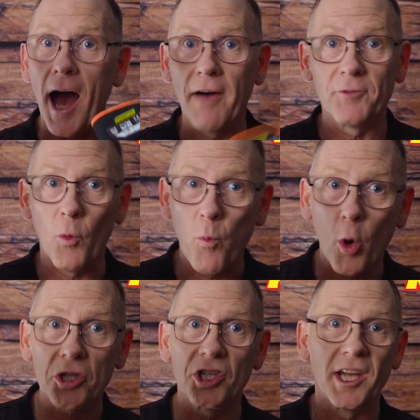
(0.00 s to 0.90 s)
After
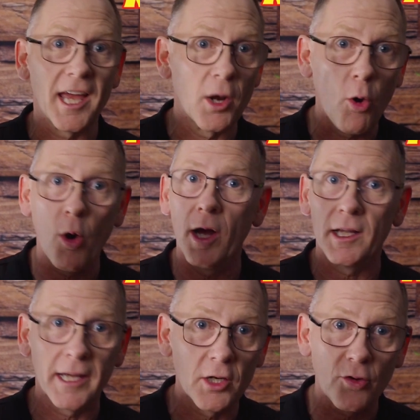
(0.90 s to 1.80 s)
washing and
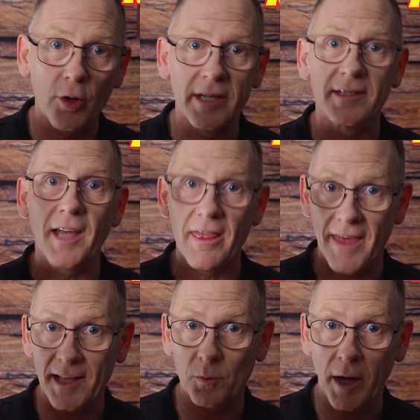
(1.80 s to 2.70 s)
oil and grease,
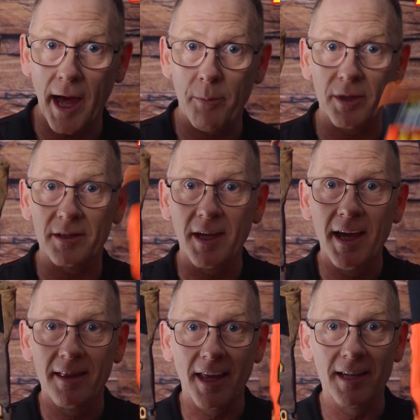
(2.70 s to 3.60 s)
that's what happens.
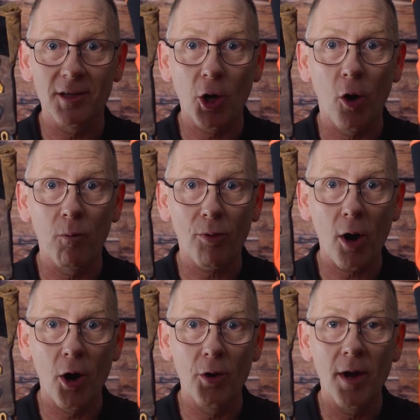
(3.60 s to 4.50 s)
There's the Kong
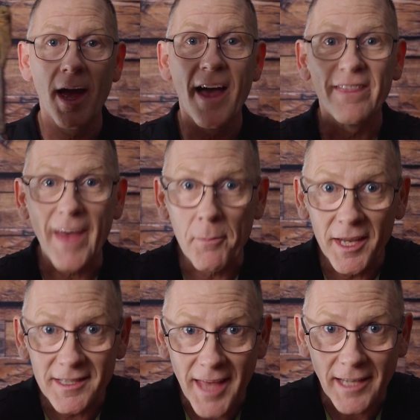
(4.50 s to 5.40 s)
Pro. That
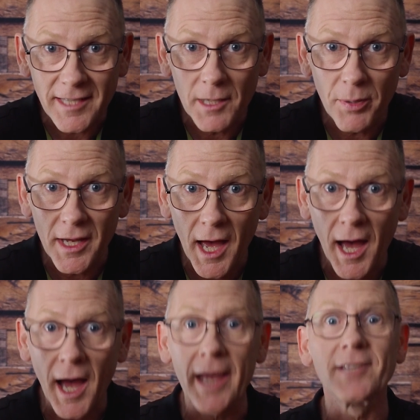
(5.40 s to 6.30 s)
means that
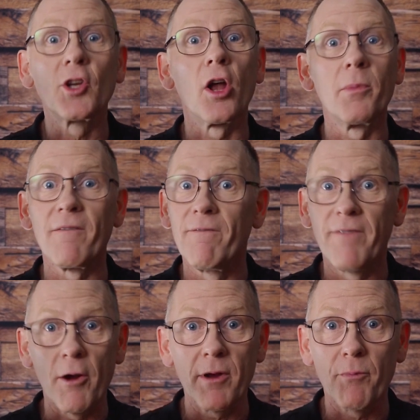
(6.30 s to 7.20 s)
TPR is going to be
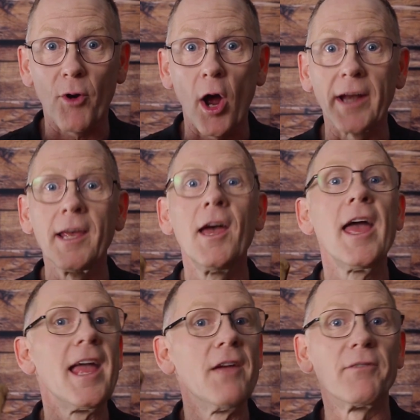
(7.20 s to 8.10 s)
very bright.
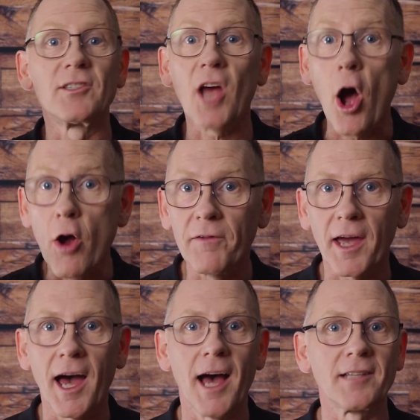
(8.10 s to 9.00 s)
If it's
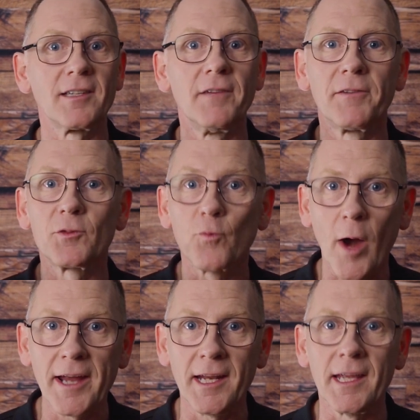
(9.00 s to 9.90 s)
overcast, if it's
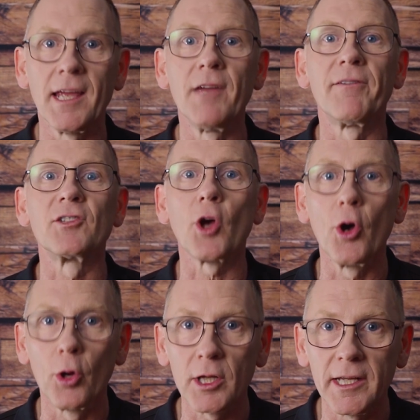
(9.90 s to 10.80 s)
rainy, if it's
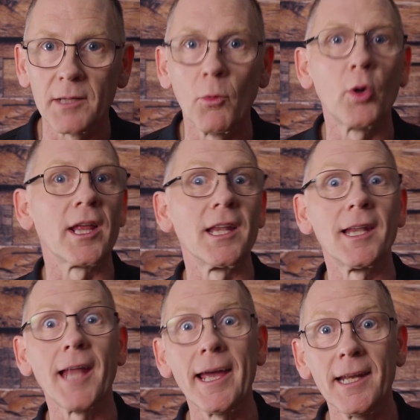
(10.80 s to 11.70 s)
early in the morning,
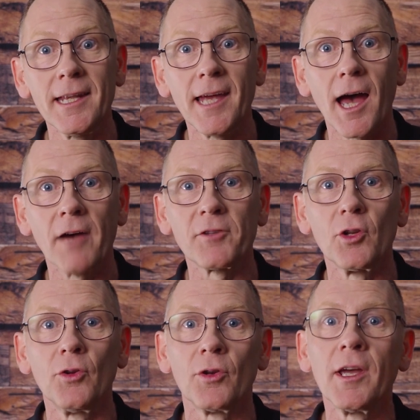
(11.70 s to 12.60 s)
late in the afternoon,